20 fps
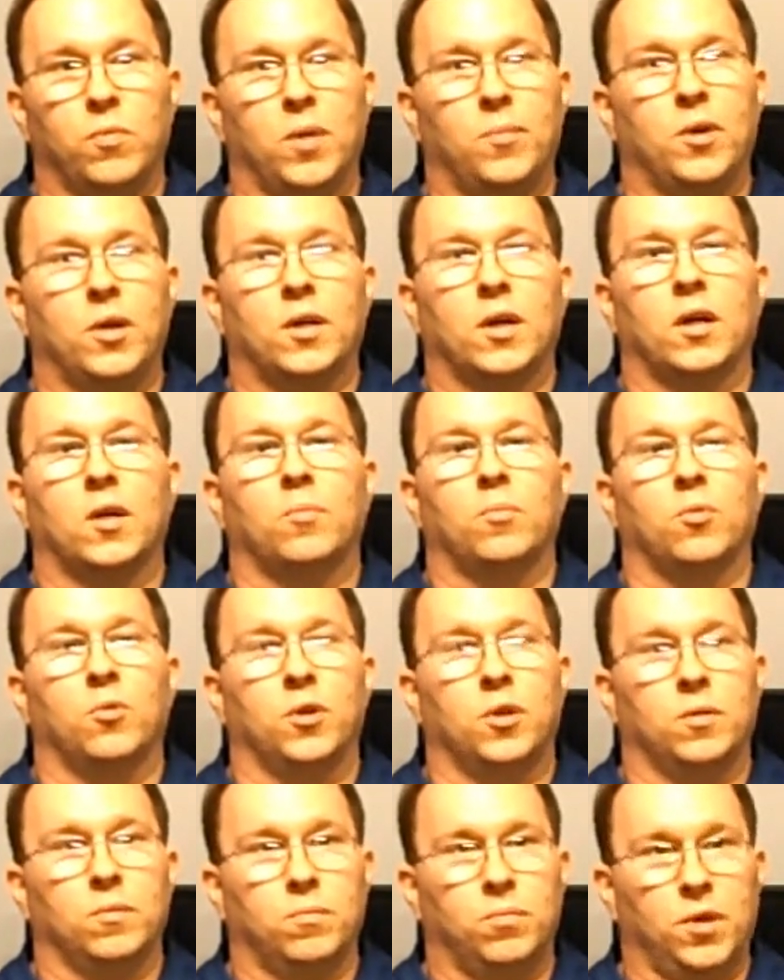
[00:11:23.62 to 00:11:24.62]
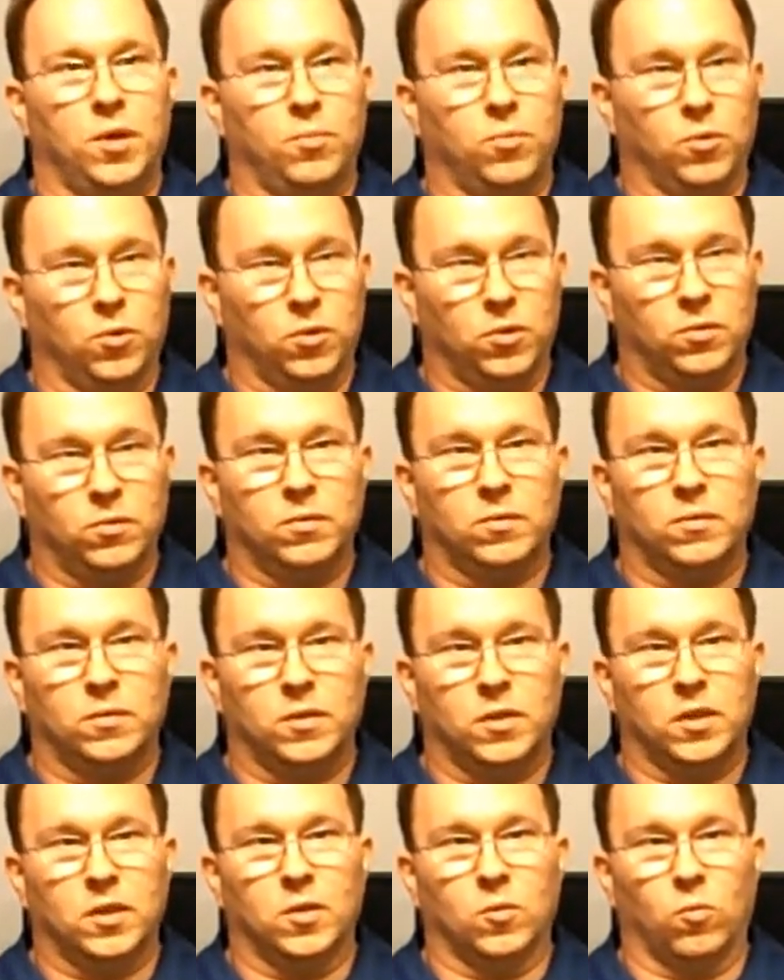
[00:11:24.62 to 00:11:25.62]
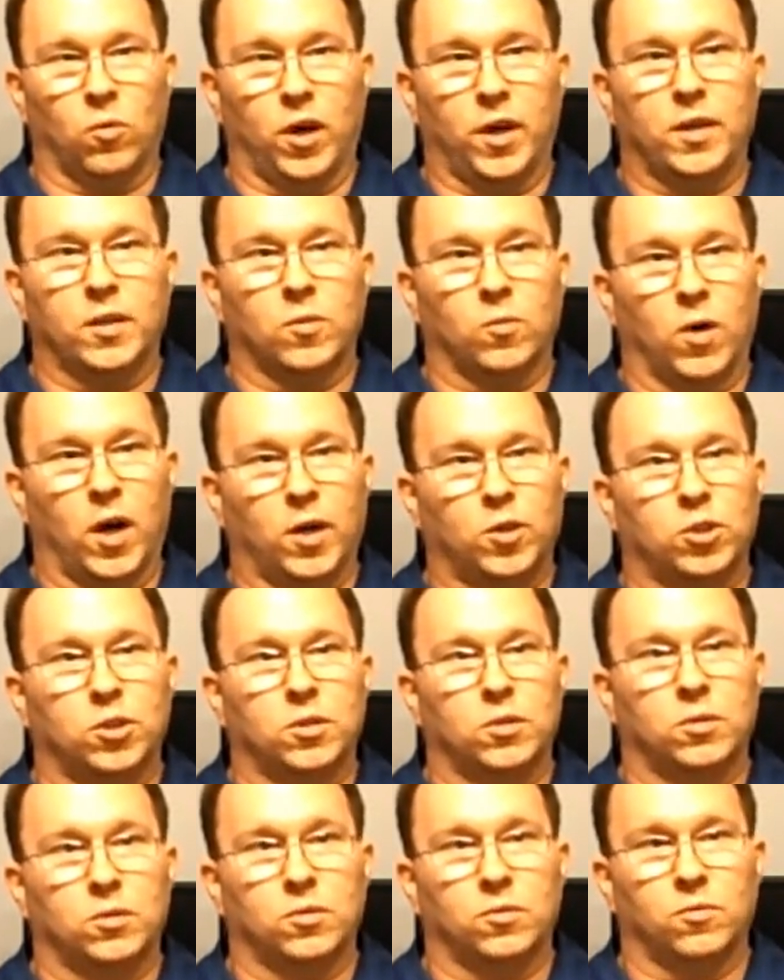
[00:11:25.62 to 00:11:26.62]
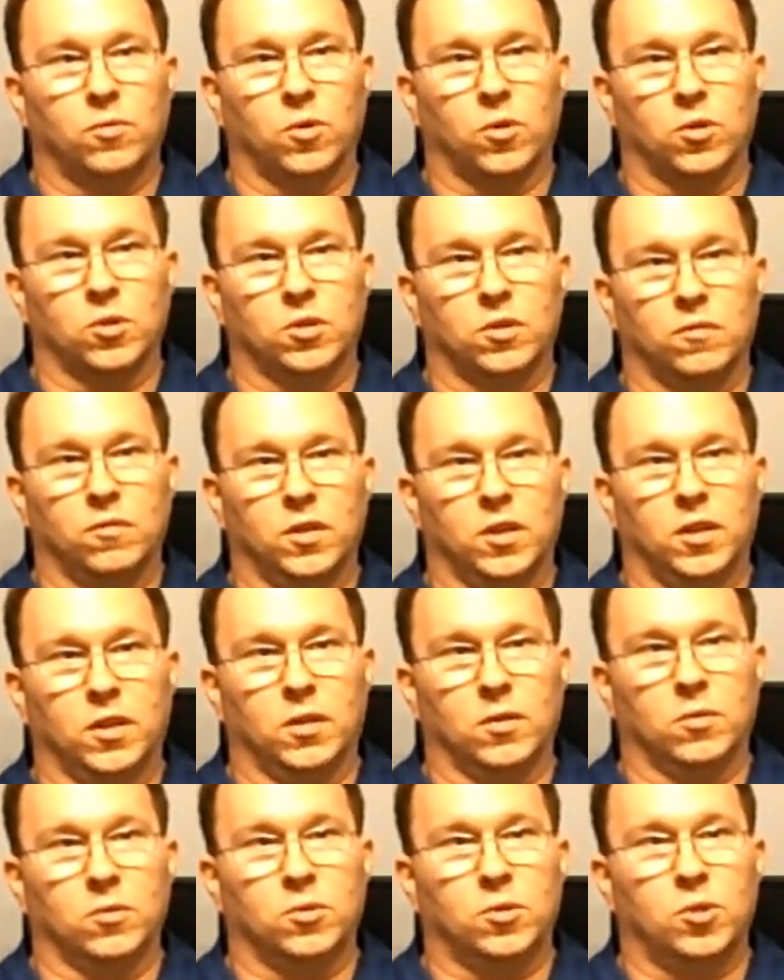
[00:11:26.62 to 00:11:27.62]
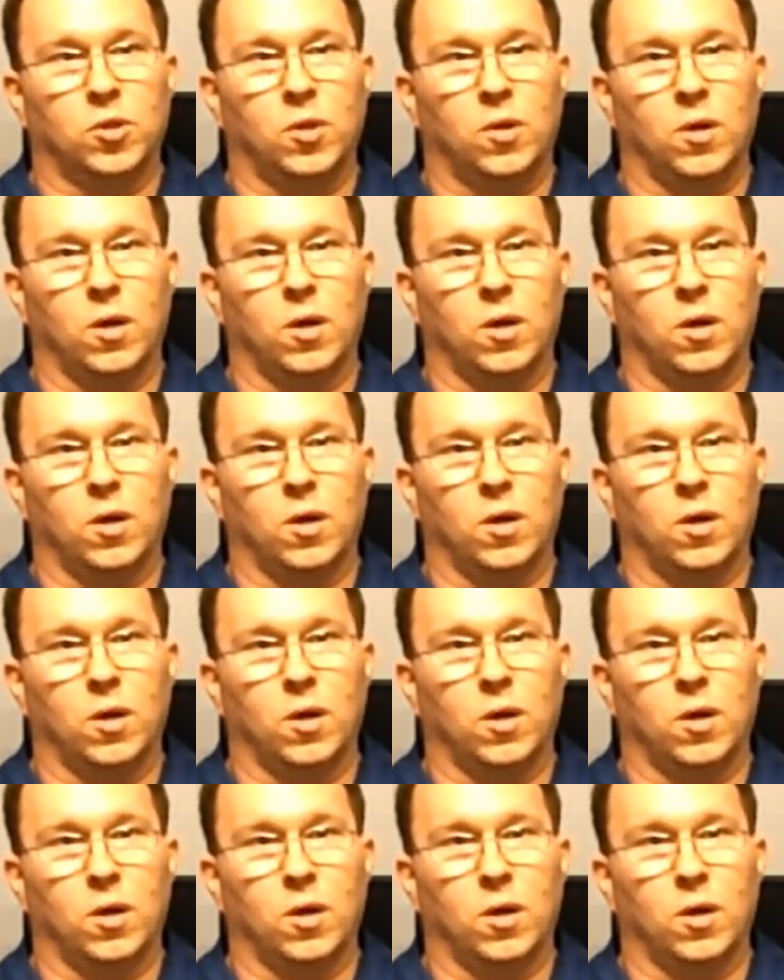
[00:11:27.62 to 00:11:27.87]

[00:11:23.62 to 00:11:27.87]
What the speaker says: maybe kind of point people in the right direction as far as the videos.